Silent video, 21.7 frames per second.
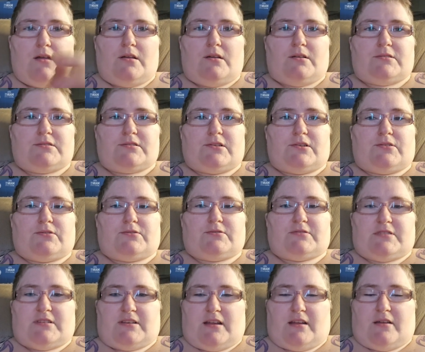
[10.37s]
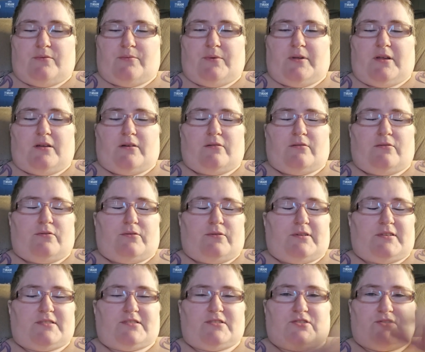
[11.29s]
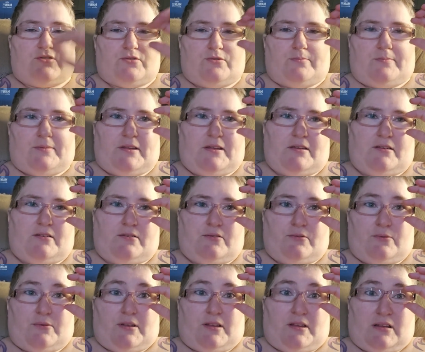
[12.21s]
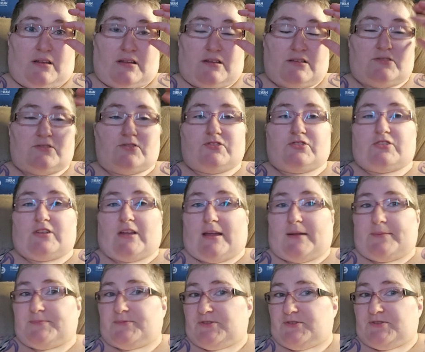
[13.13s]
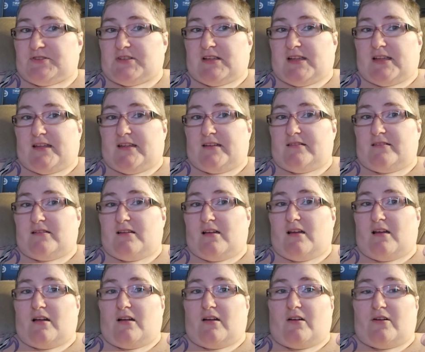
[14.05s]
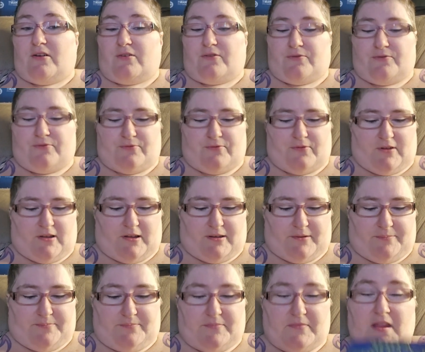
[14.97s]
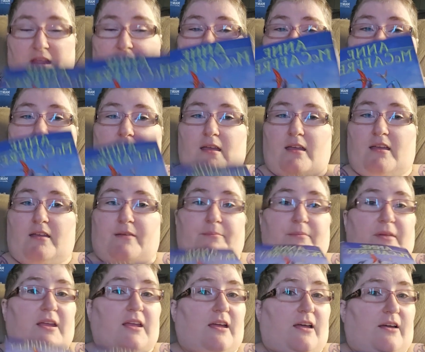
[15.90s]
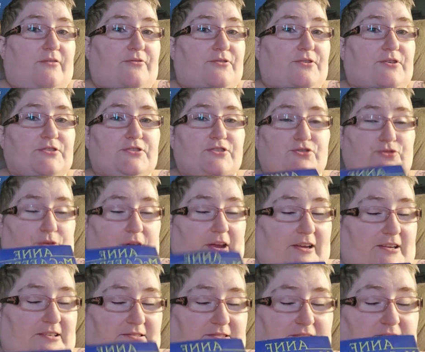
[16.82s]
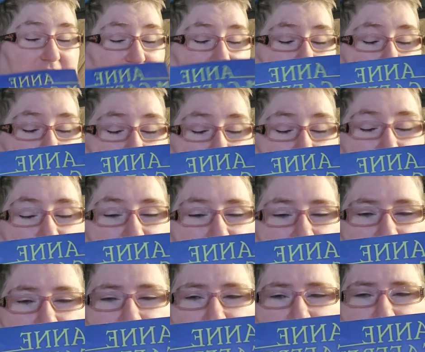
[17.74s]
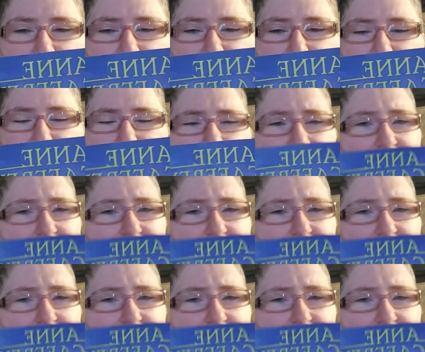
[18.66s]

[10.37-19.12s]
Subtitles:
so today we are going to be doing chapter 10 of McCaffrey's Dragonsong. I'm